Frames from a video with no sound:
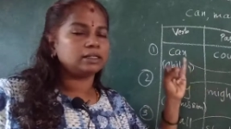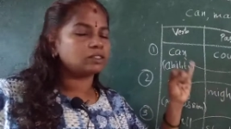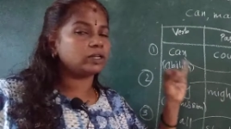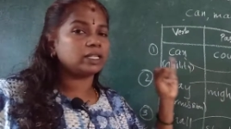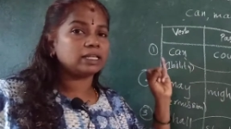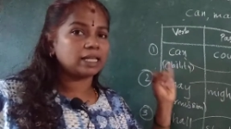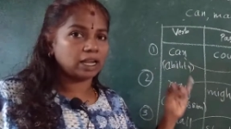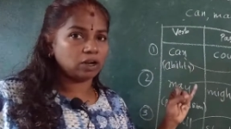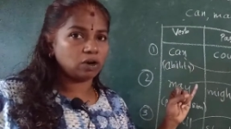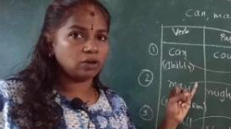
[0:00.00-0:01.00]
Sorry,
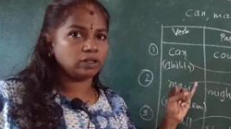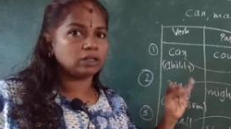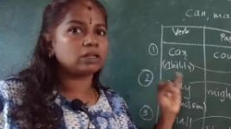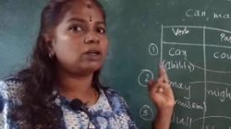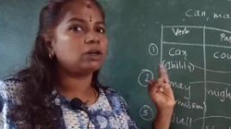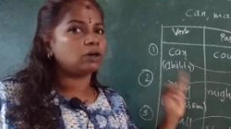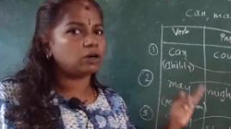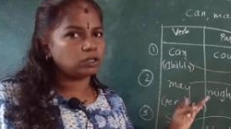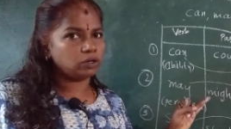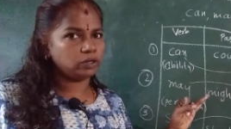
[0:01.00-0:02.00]
cannot
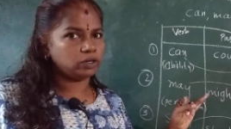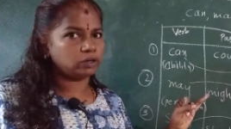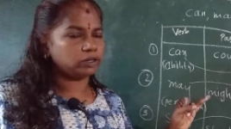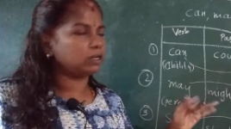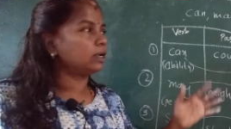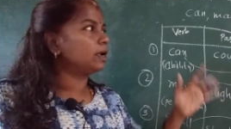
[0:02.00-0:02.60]
or could not.